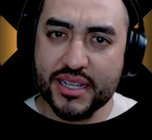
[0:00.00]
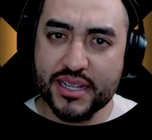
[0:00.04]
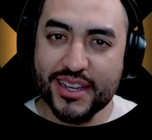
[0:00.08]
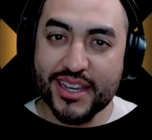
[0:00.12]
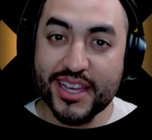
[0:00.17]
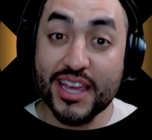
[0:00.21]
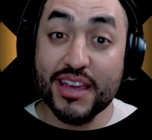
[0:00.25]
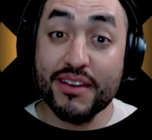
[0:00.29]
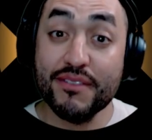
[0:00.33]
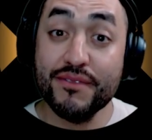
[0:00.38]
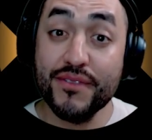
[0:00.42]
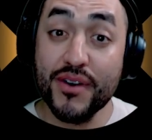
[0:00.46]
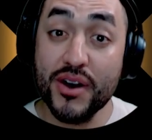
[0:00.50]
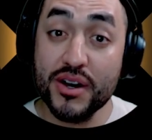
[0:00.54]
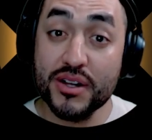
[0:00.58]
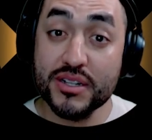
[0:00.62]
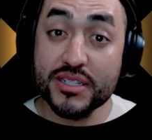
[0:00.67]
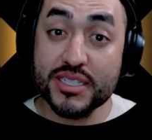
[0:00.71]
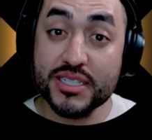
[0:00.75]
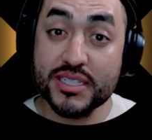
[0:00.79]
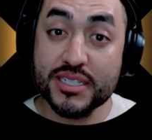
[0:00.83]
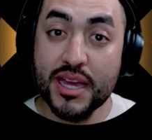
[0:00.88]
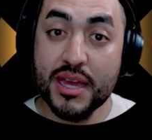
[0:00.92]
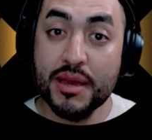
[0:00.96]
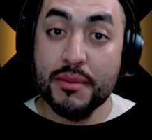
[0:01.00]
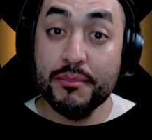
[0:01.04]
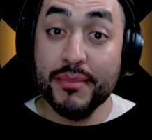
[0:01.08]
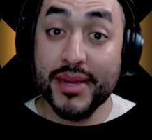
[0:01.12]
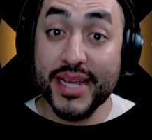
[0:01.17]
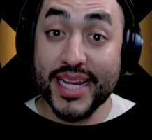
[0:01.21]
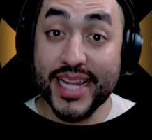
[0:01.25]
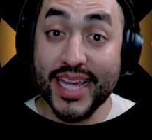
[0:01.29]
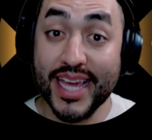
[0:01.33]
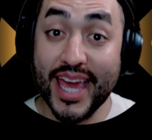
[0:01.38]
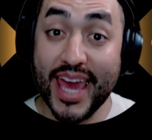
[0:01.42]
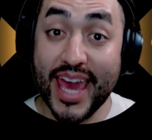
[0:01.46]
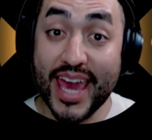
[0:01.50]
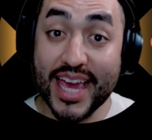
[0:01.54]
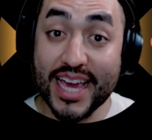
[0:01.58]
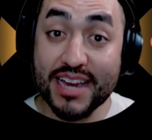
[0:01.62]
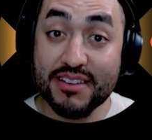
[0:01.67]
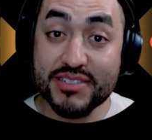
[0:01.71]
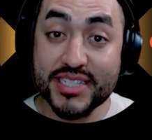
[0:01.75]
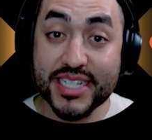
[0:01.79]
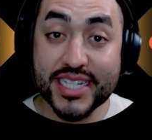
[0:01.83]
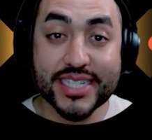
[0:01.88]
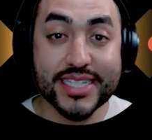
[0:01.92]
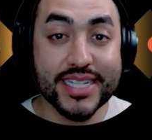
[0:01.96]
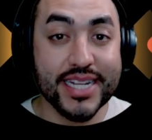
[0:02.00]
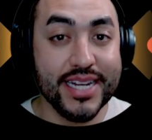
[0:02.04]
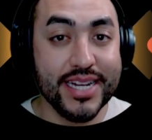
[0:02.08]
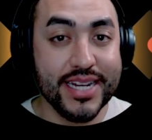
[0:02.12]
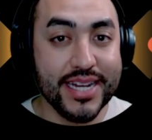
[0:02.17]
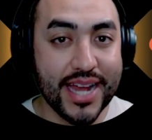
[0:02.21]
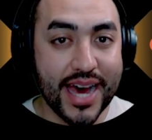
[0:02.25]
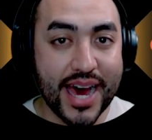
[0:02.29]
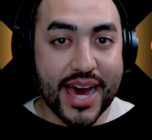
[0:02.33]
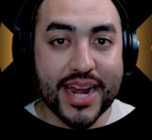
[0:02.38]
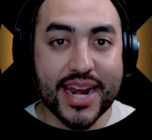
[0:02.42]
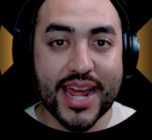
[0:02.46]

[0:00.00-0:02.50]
If false, meaning AFC did not